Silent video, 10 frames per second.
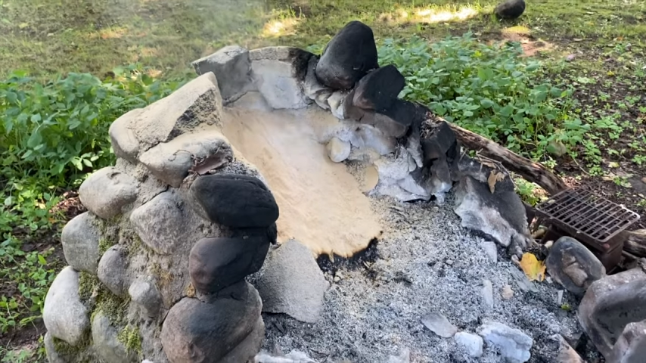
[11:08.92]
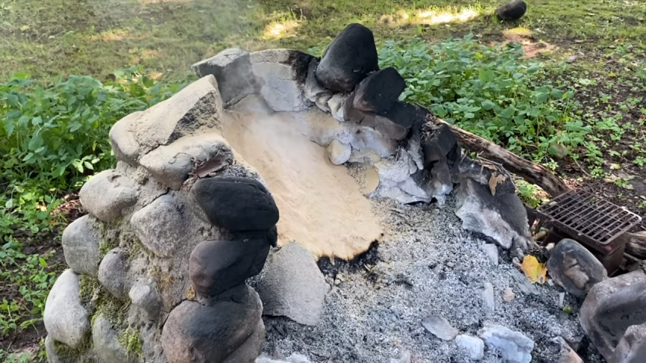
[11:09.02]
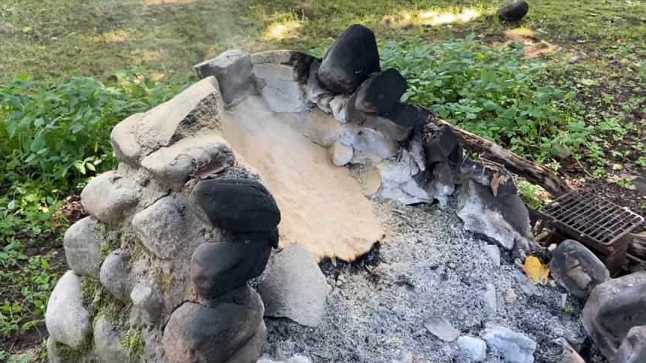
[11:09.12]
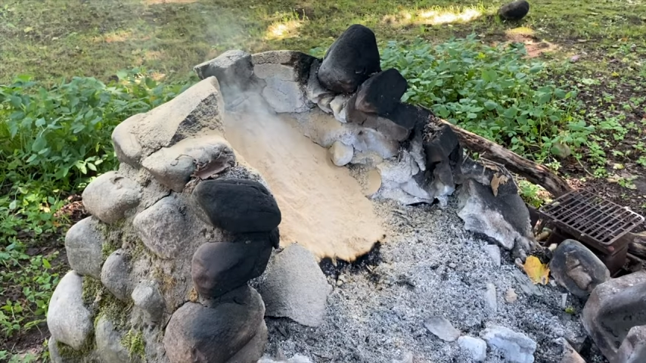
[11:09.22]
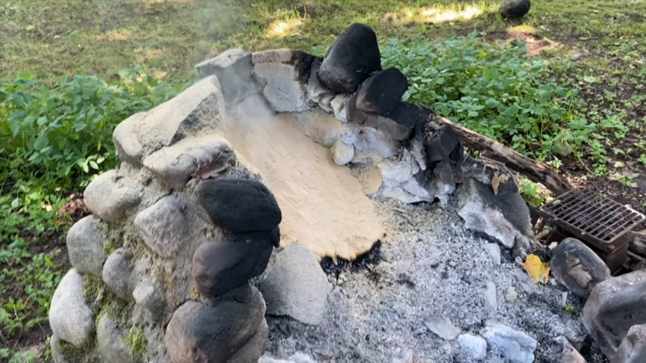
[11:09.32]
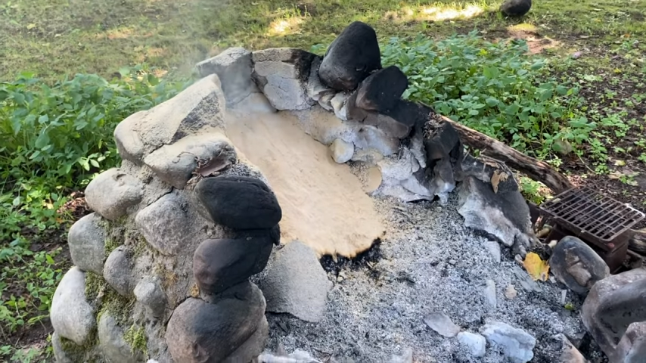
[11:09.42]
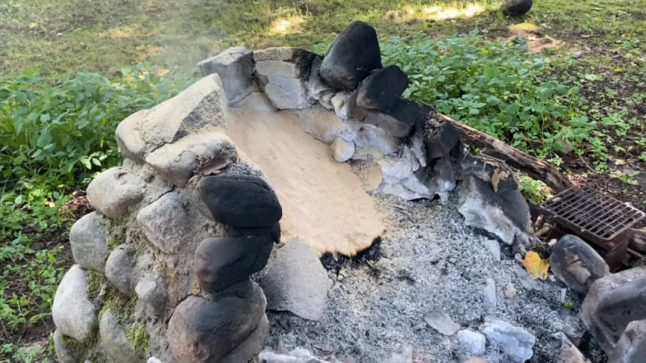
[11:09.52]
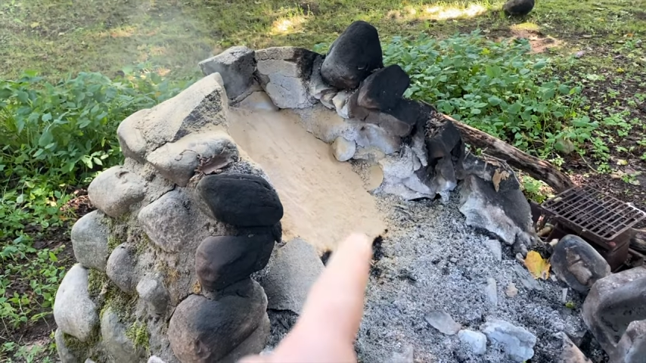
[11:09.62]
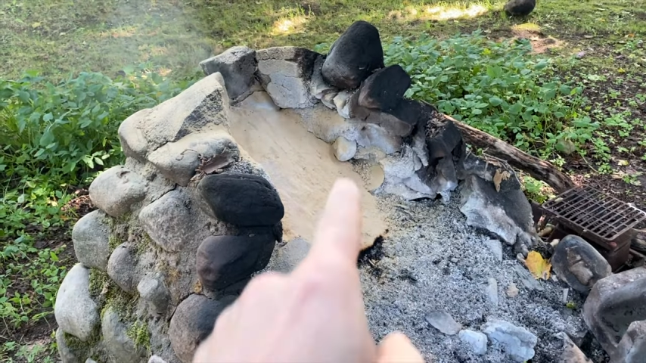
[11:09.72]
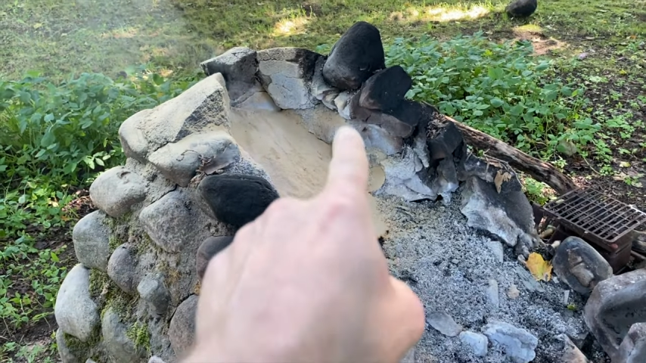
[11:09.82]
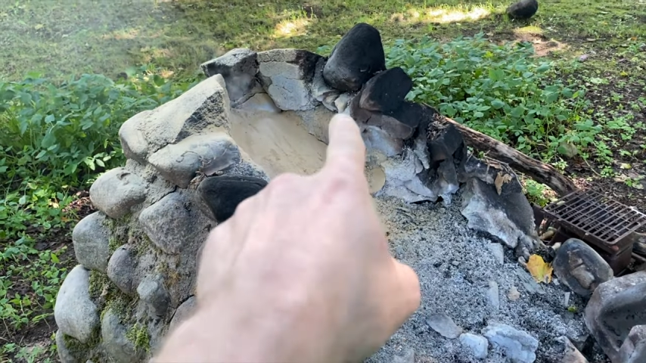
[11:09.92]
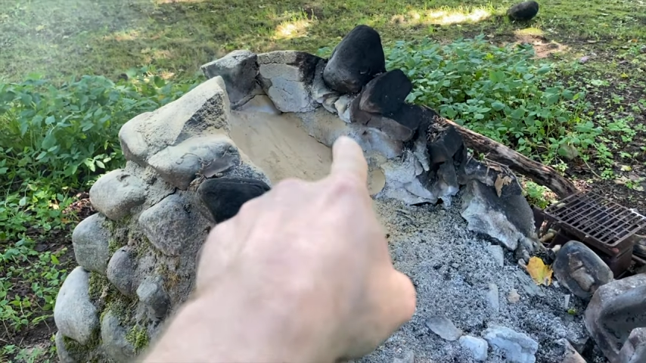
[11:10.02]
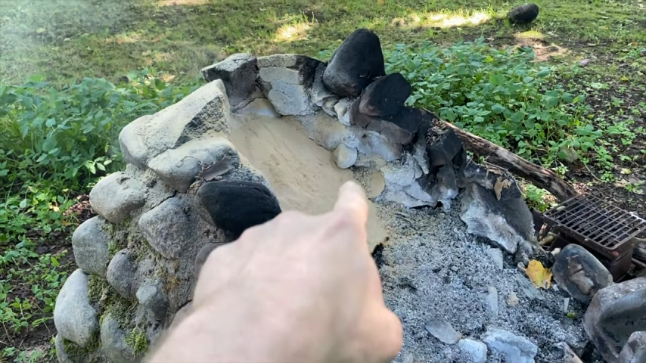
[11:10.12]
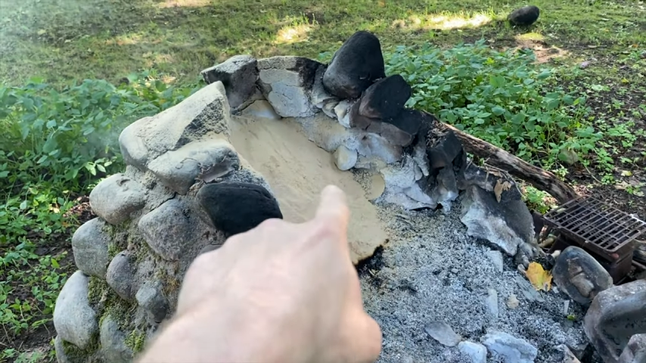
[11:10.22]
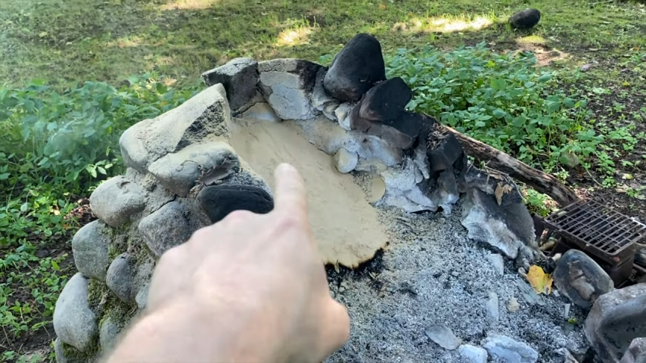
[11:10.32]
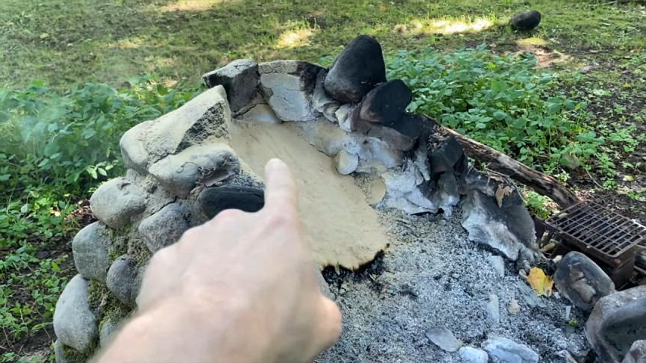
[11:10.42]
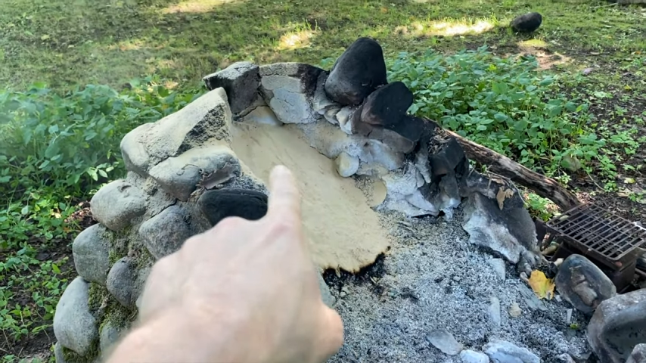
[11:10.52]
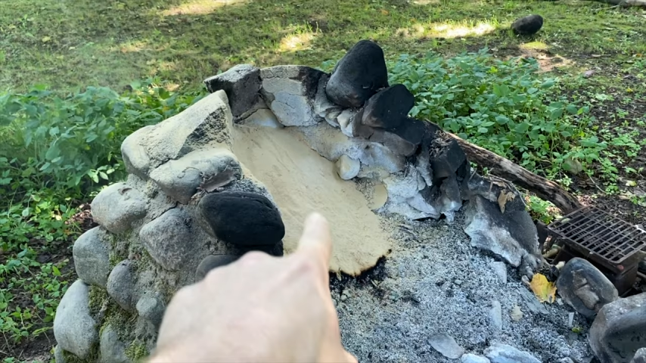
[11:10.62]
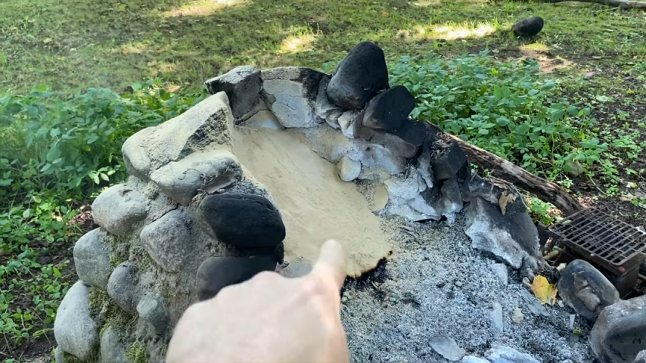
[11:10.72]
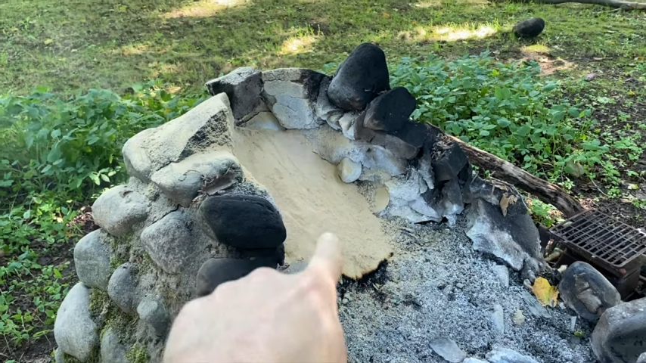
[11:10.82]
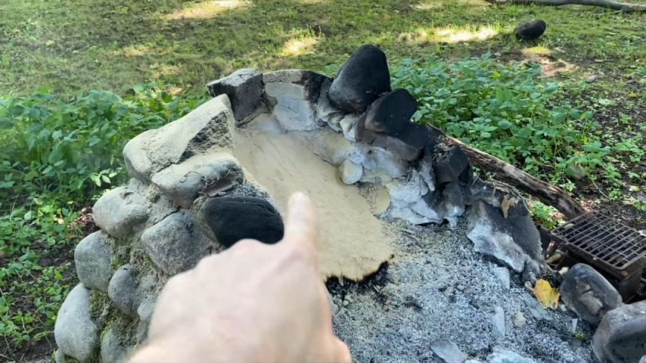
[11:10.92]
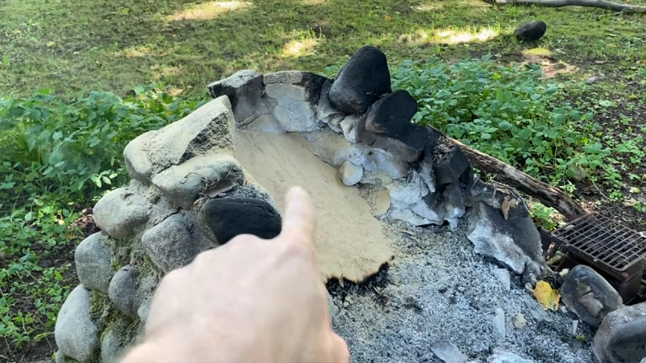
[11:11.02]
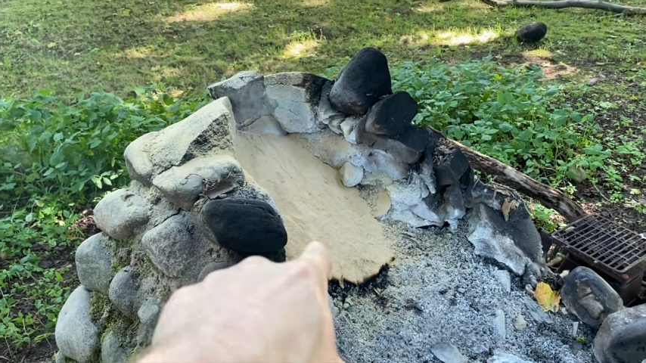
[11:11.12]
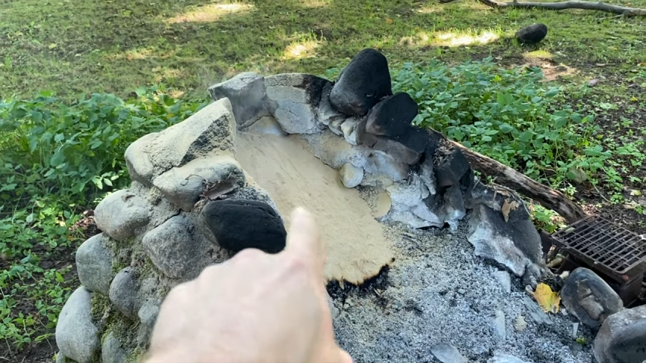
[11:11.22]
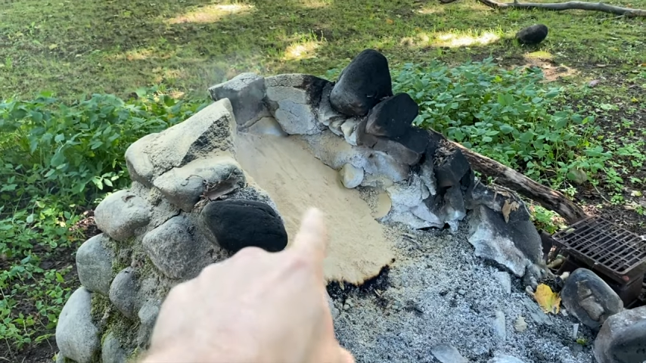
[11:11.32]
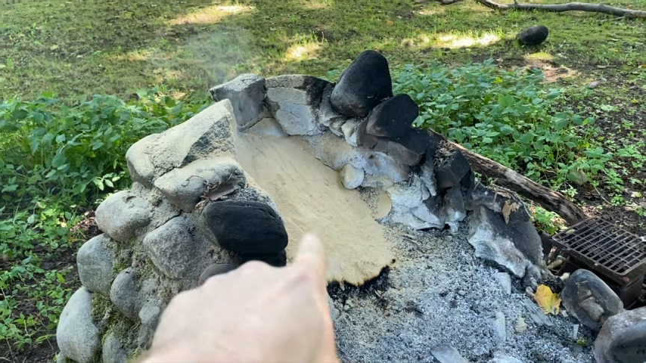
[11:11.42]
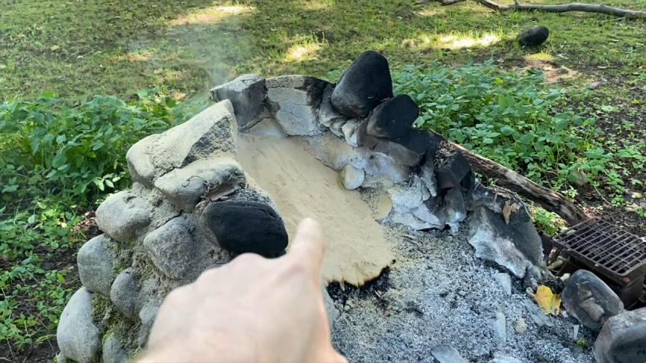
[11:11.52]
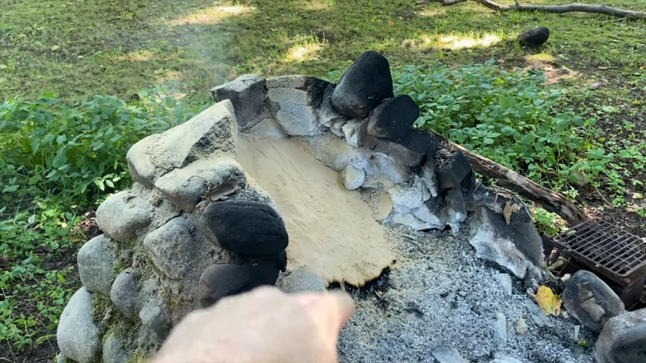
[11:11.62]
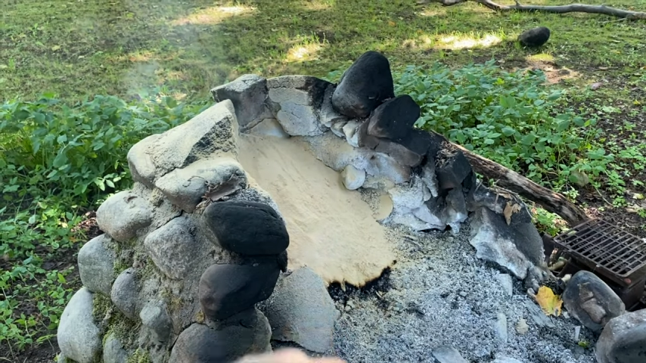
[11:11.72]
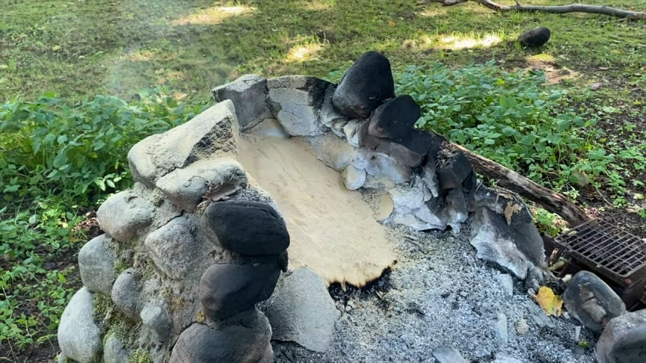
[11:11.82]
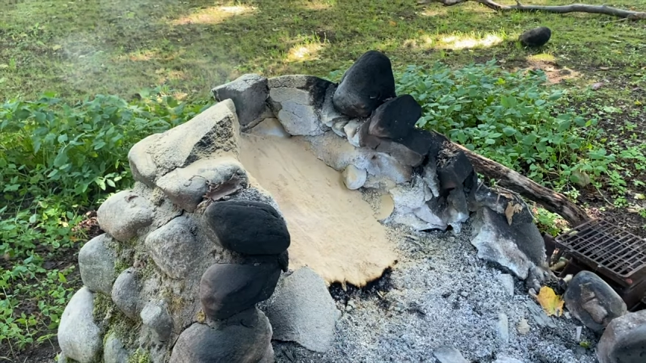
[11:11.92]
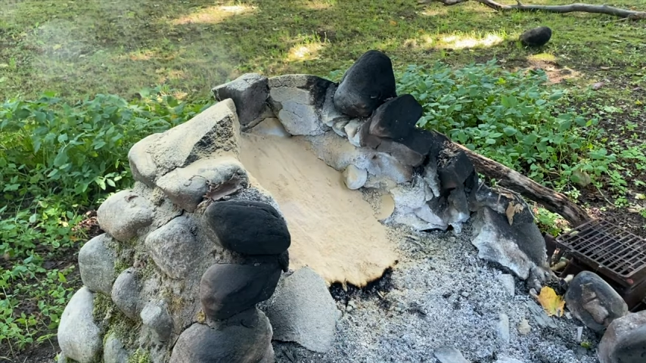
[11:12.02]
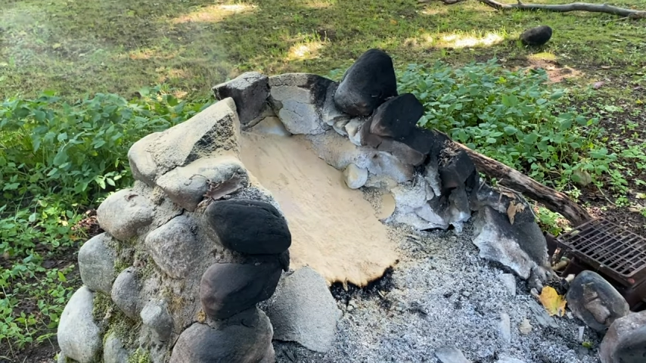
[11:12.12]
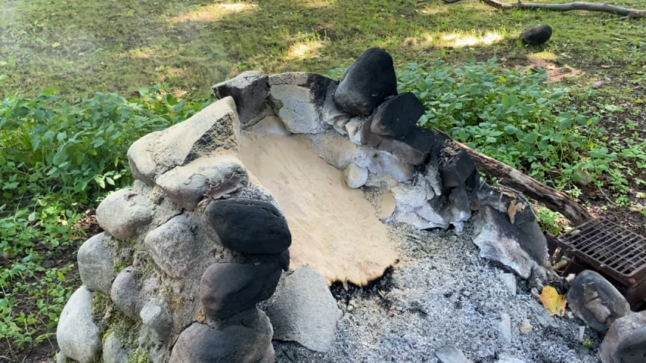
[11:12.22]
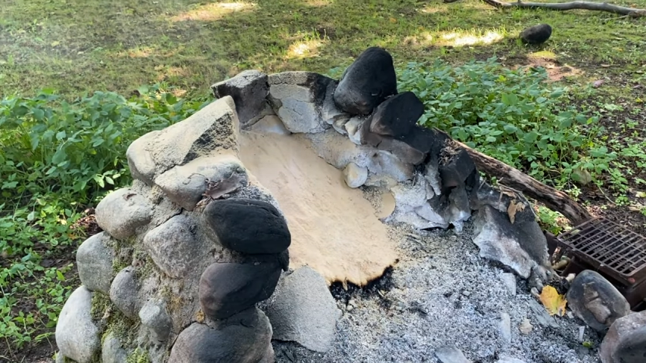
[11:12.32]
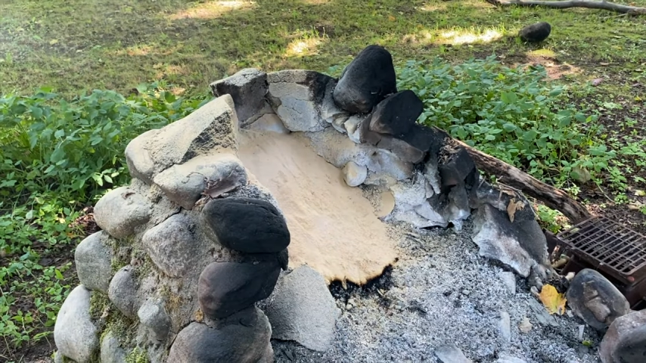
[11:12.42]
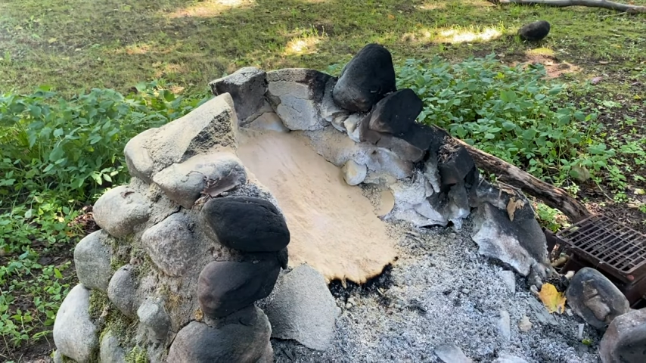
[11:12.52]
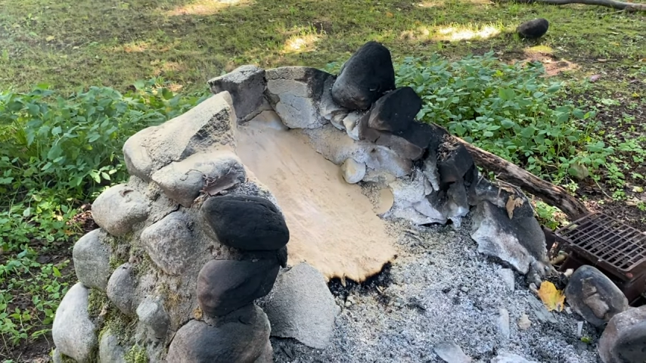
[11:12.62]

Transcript: Nobody's mouth can be seen.